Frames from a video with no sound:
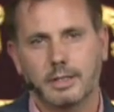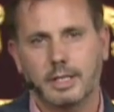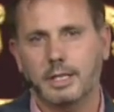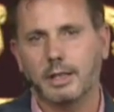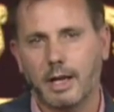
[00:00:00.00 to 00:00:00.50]

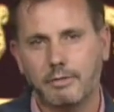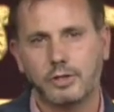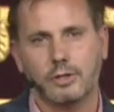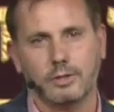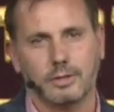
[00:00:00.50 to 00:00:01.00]
He
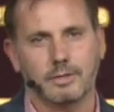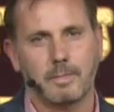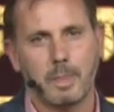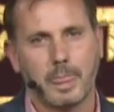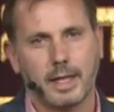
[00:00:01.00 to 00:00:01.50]
loves you.
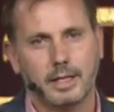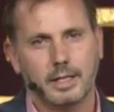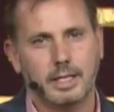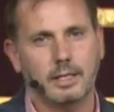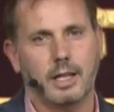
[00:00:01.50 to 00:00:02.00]

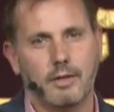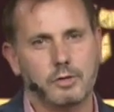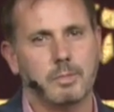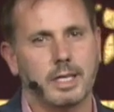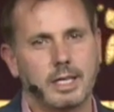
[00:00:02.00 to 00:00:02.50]
He loves me.